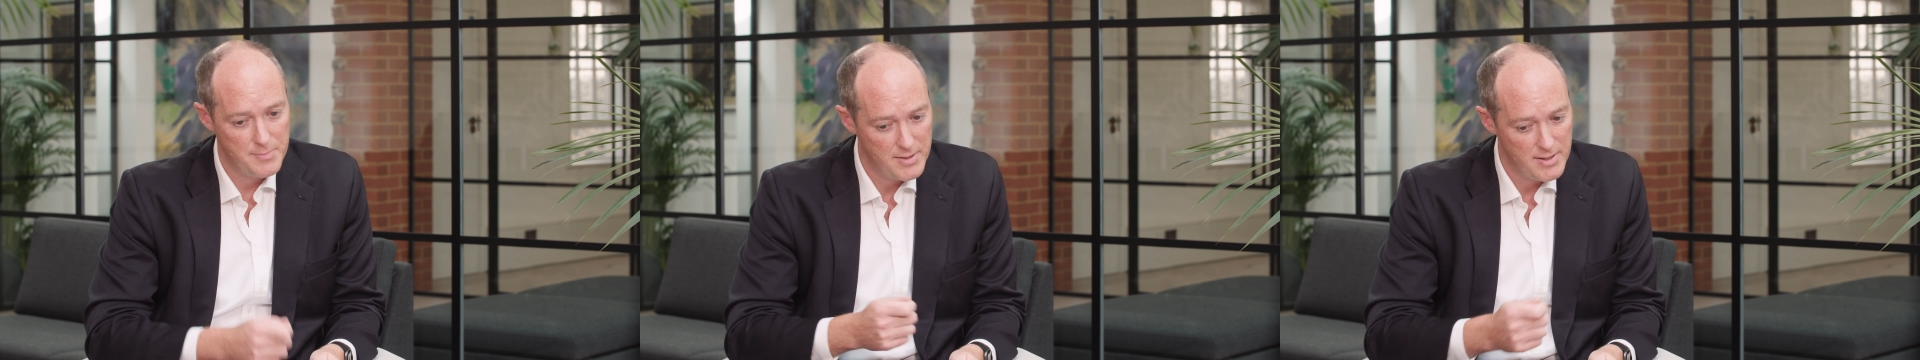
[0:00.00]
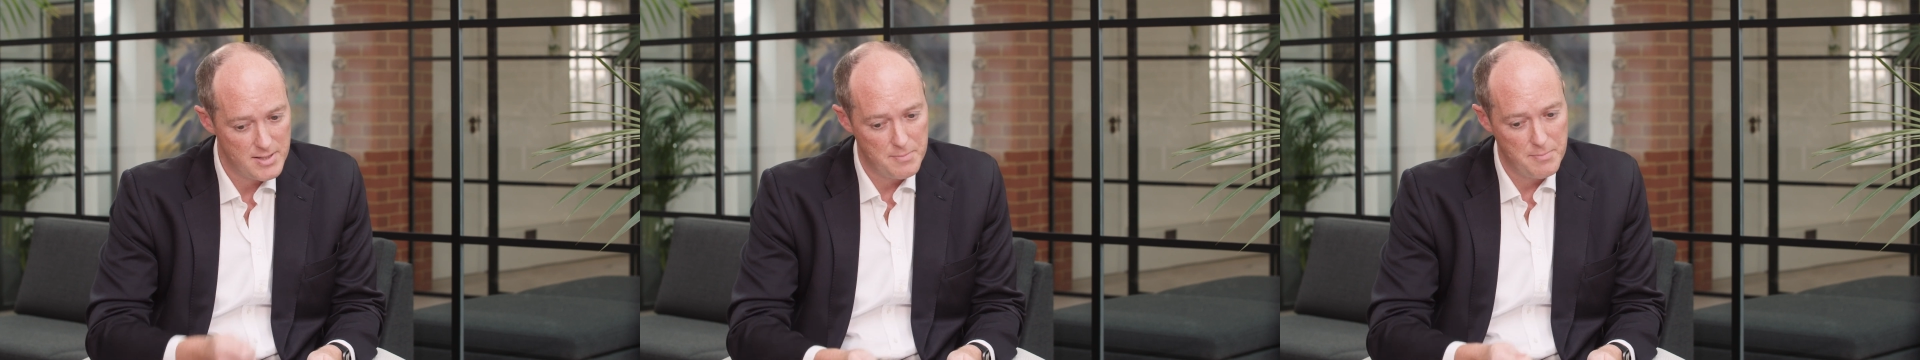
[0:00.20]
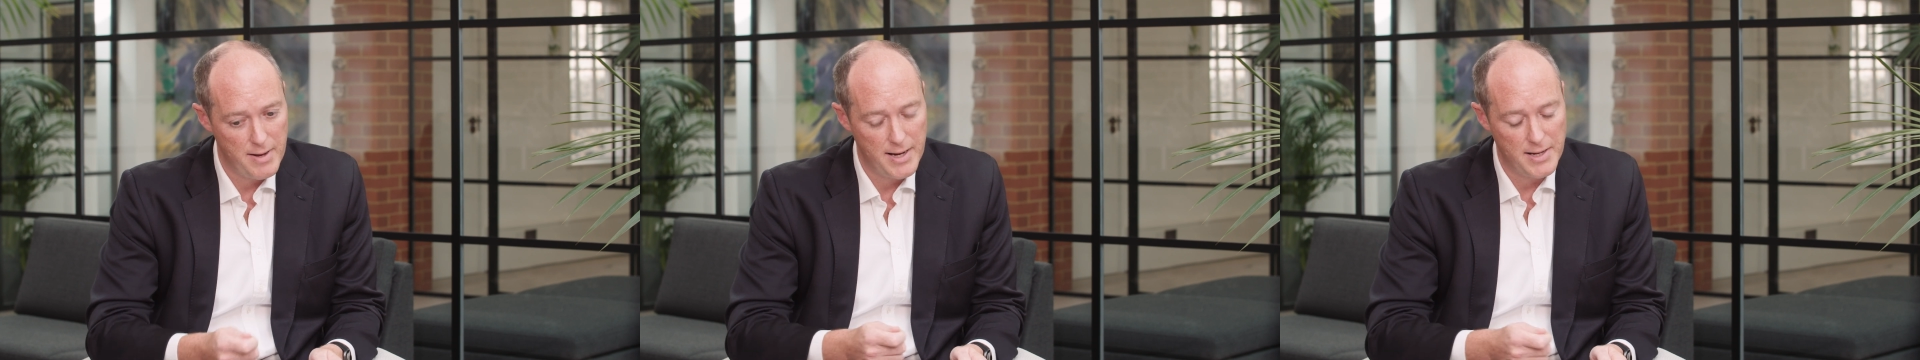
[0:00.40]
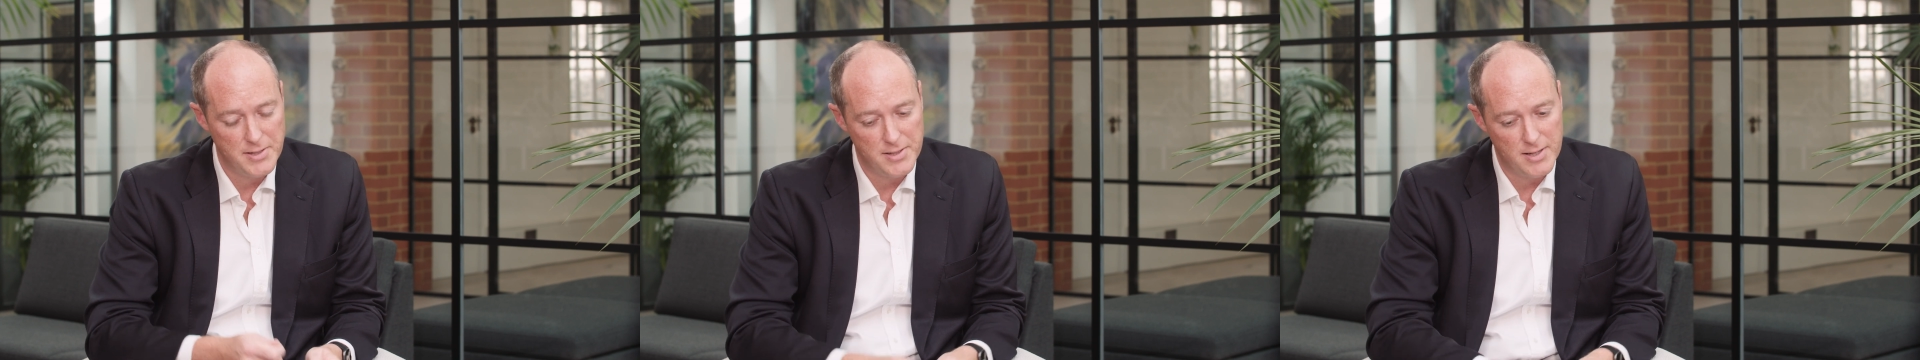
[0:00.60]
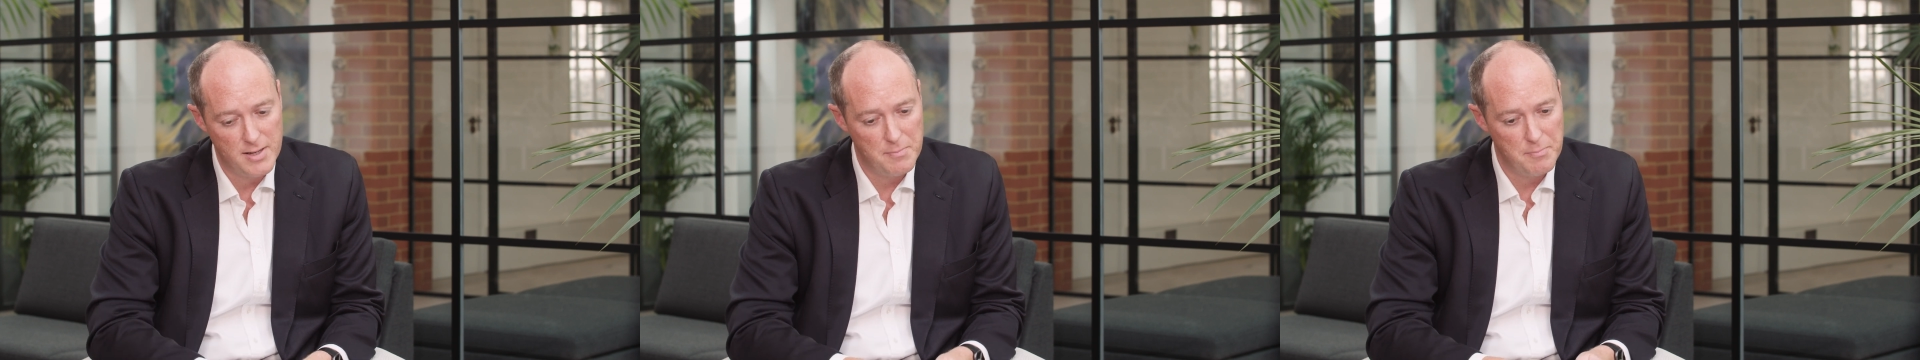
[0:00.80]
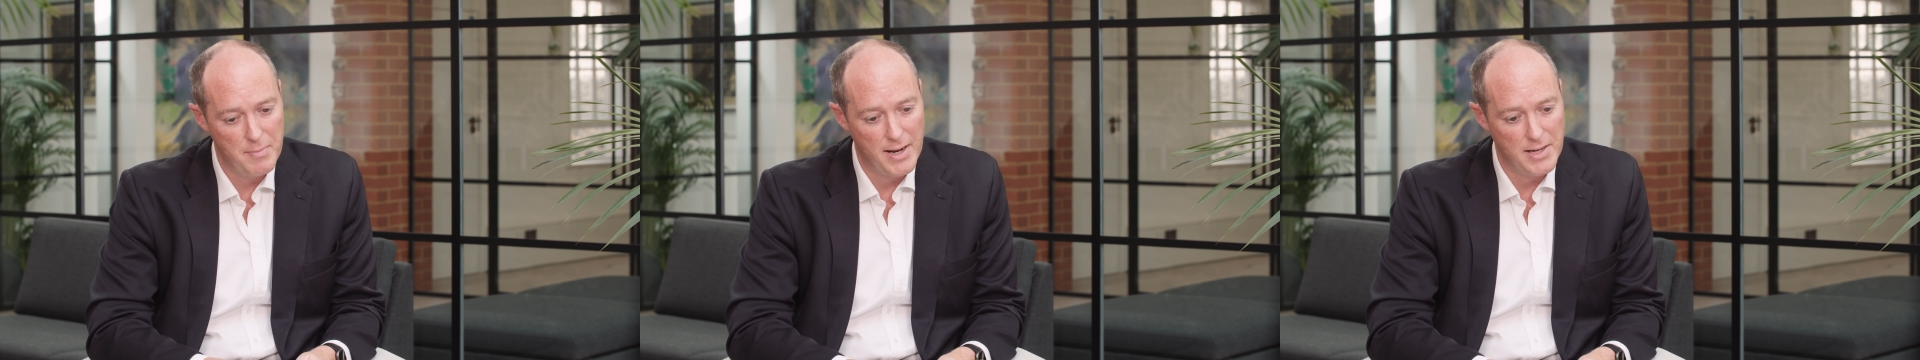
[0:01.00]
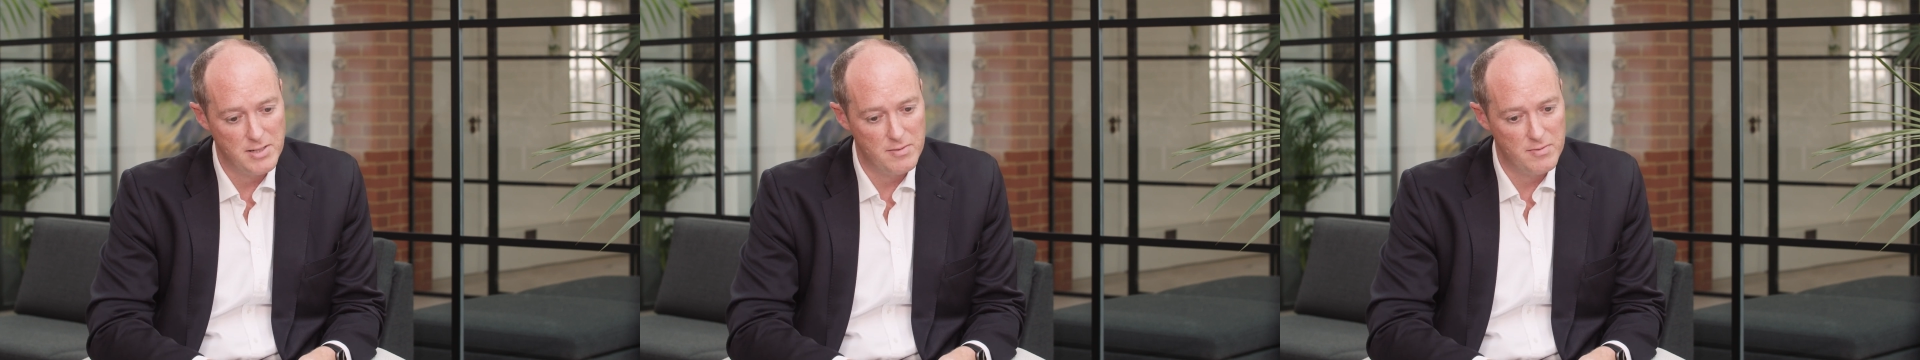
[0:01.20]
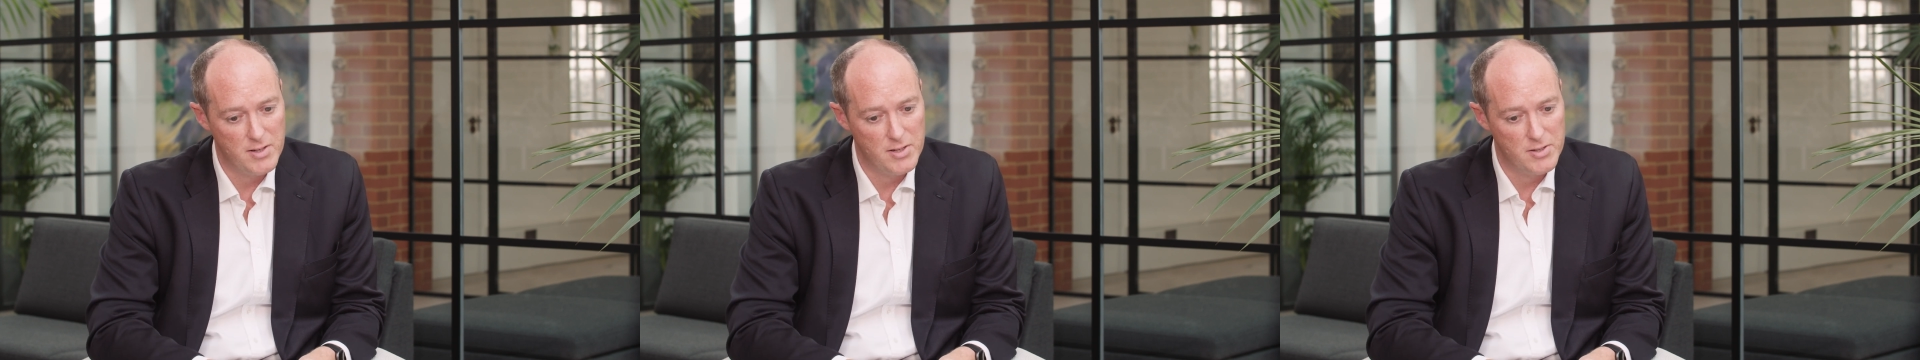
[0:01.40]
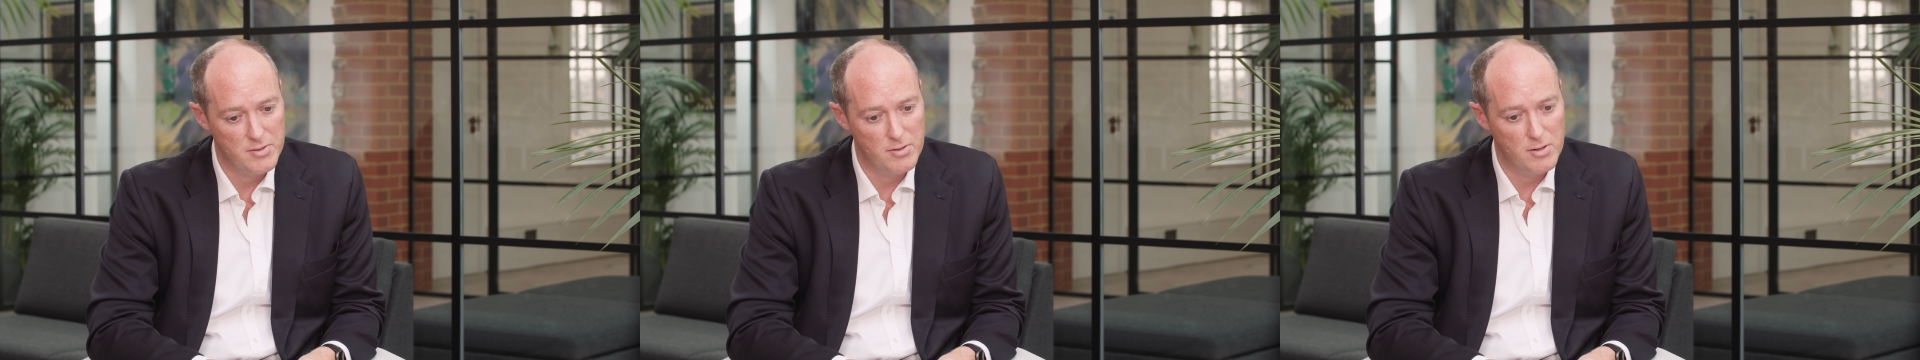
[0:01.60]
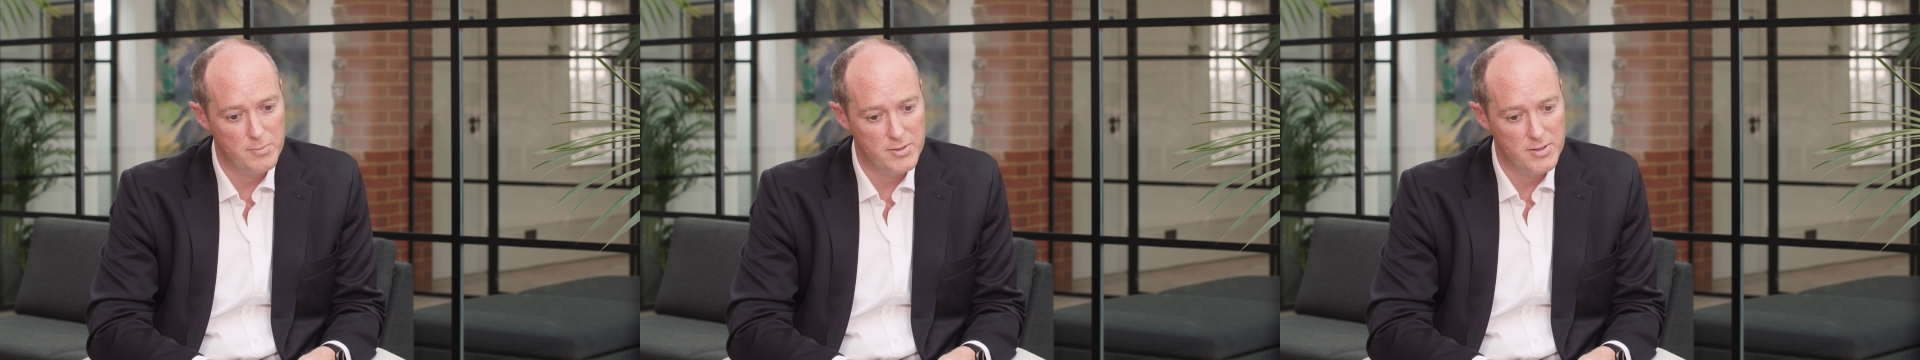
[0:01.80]
but there's a major
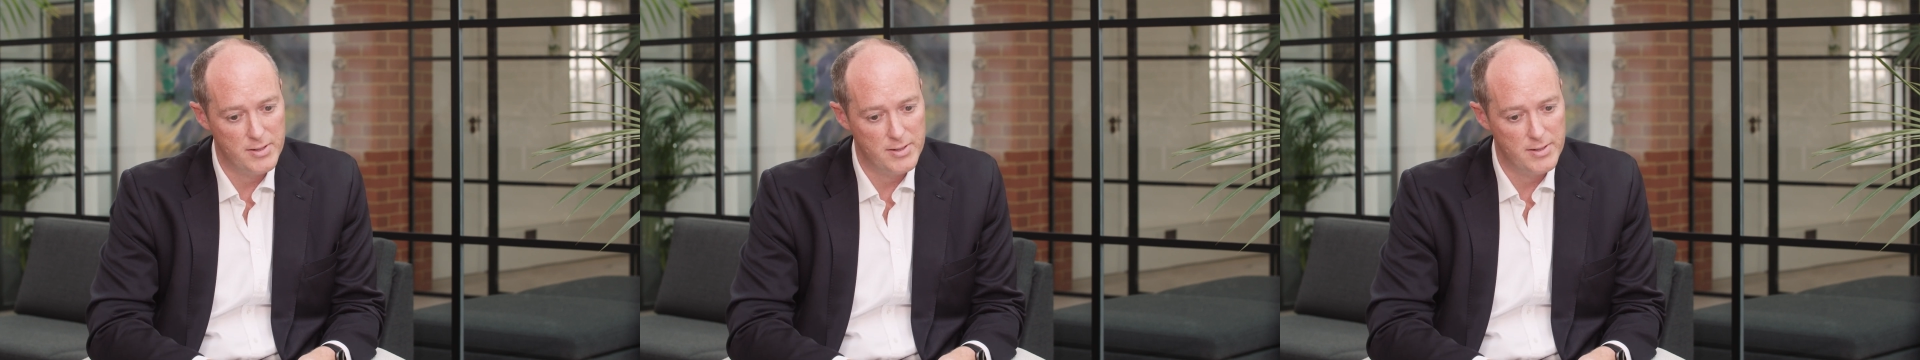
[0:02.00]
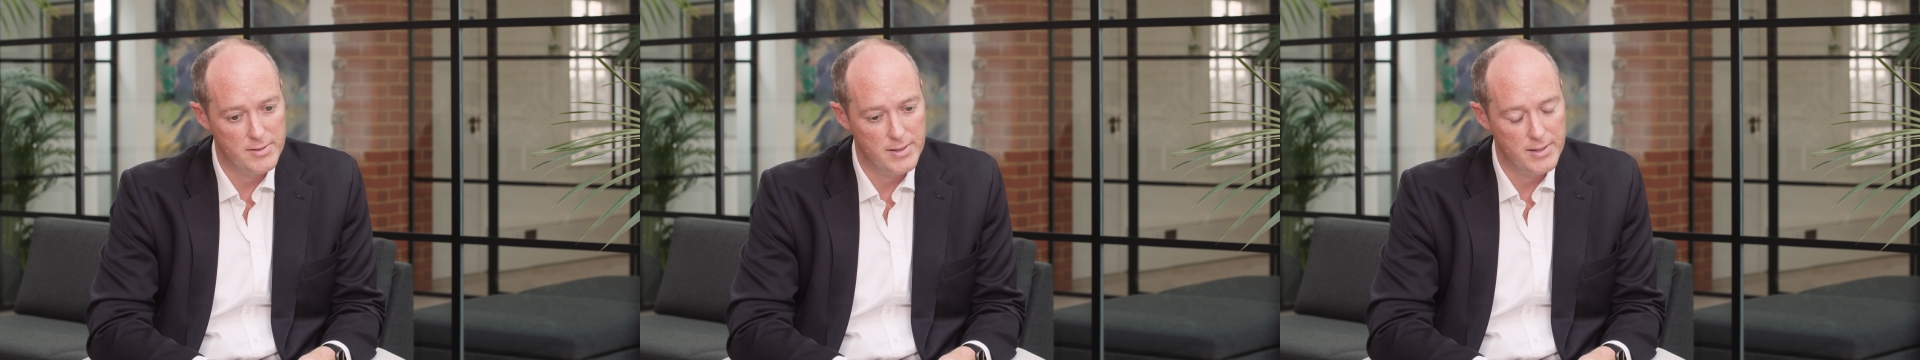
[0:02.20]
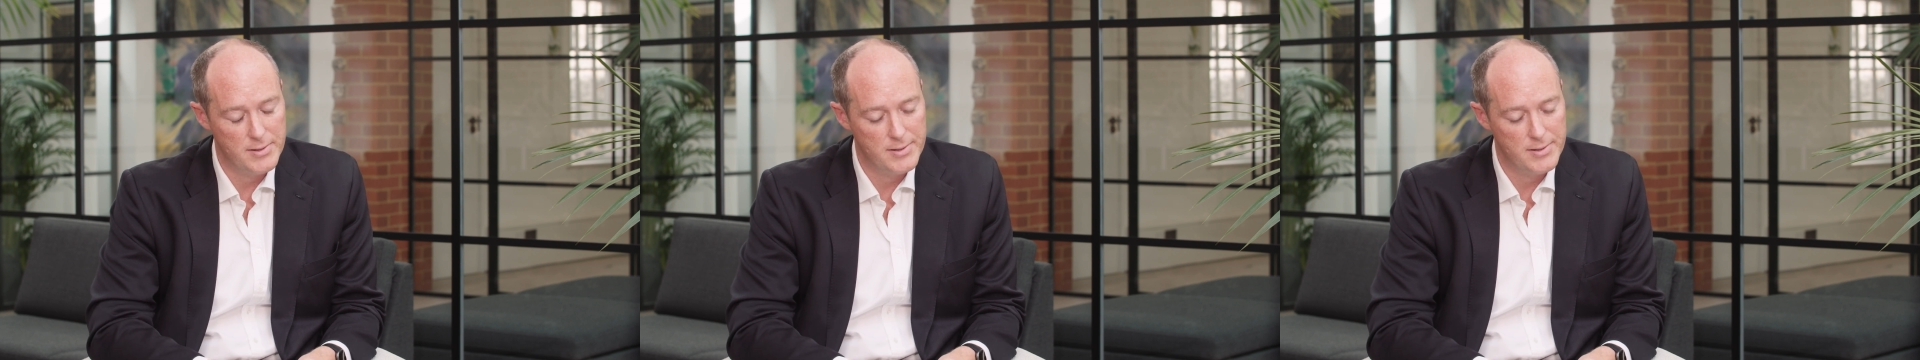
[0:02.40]
future opportunity